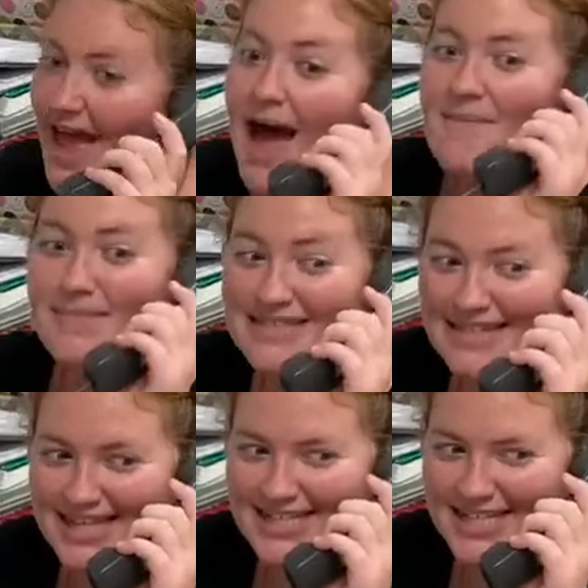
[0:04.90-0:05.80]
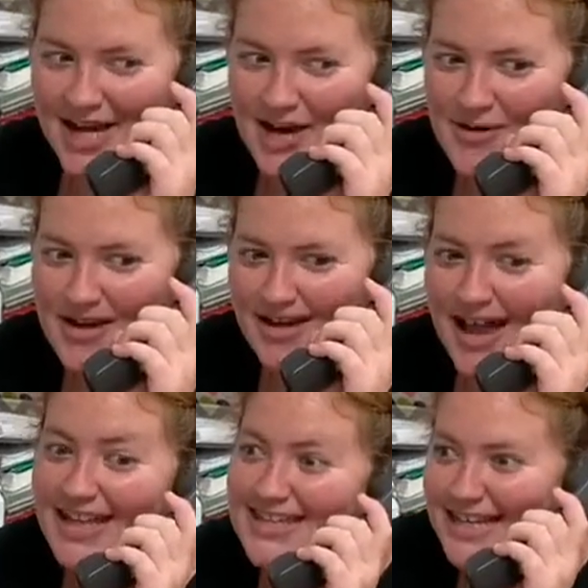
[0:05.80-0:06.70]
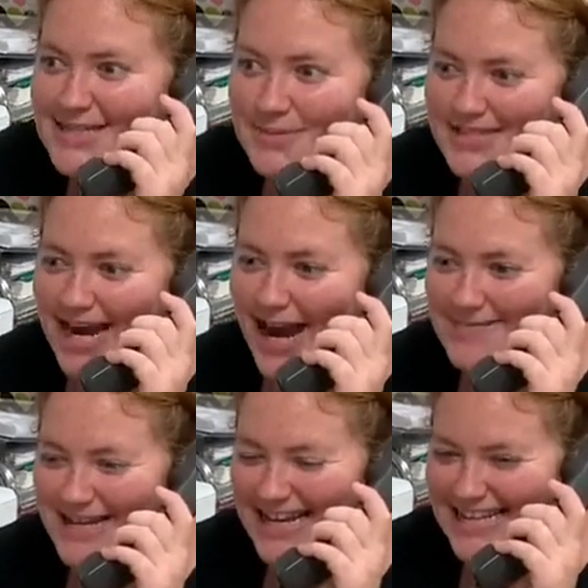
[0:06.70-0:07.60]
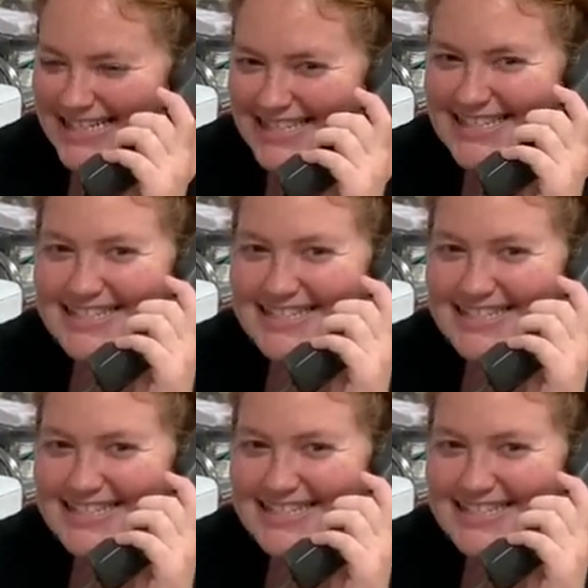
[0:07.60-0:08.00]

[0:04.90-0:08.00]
Miss Lestico, guess what time it is?